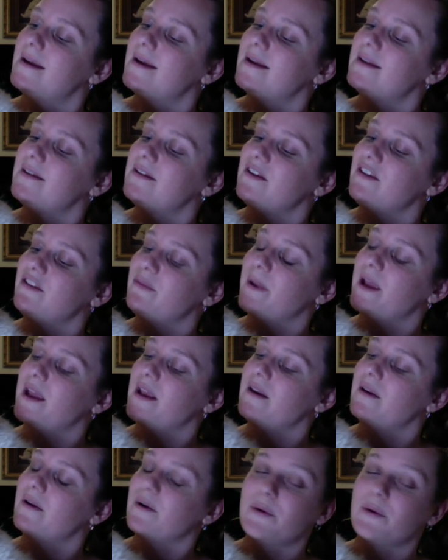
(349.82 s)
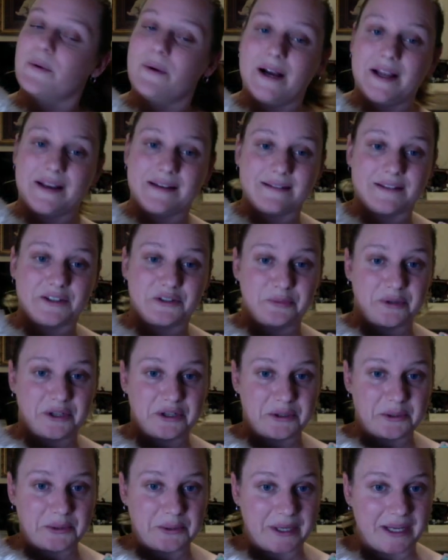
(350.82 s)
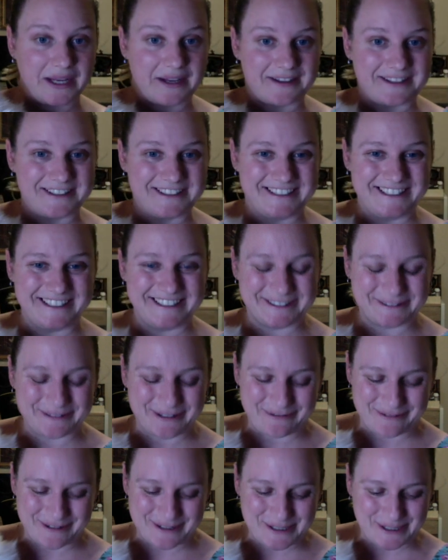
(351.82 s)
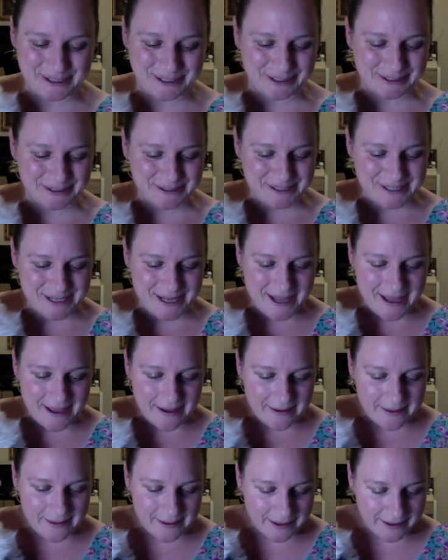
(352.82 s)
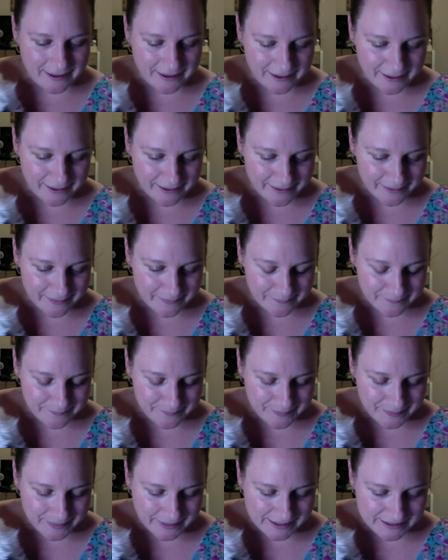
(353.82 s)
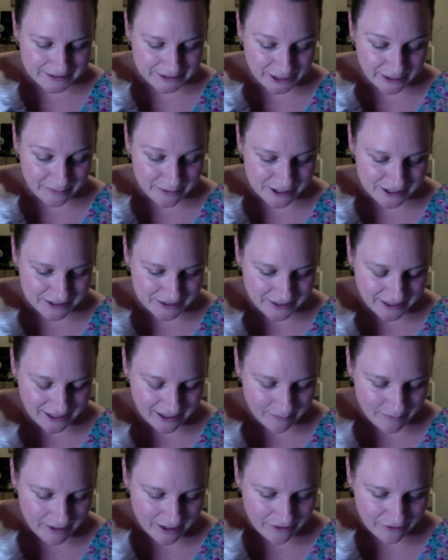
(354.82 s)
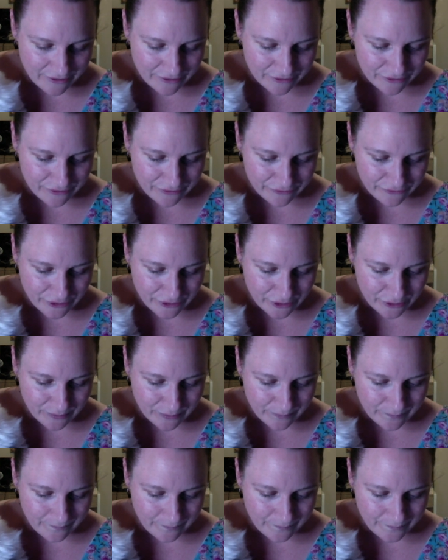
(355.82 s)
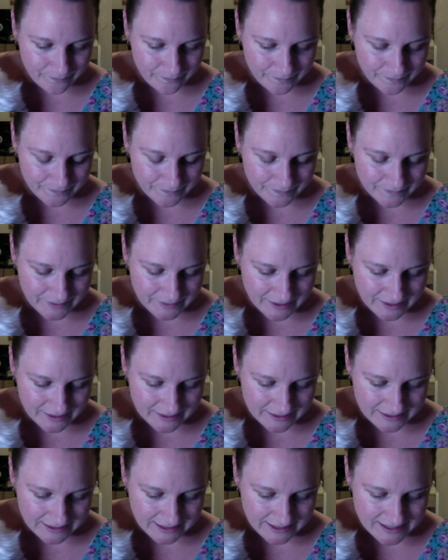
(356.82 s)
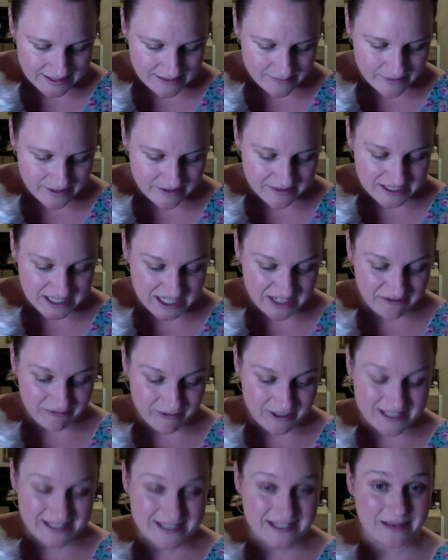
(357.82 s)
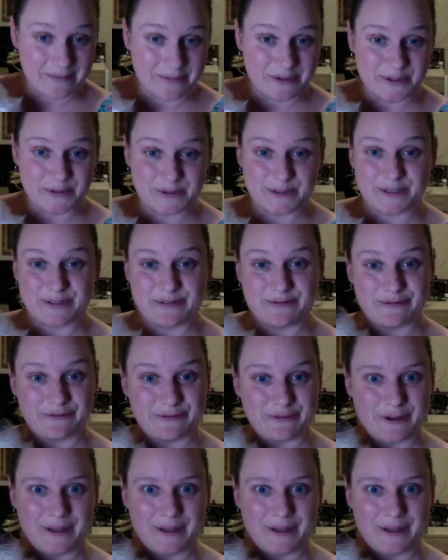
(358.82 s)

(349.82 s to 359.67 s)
And she's been quite a little bit annoying since we've returned. Sorry, I'm just looking at my notes from last month to give me some sort of,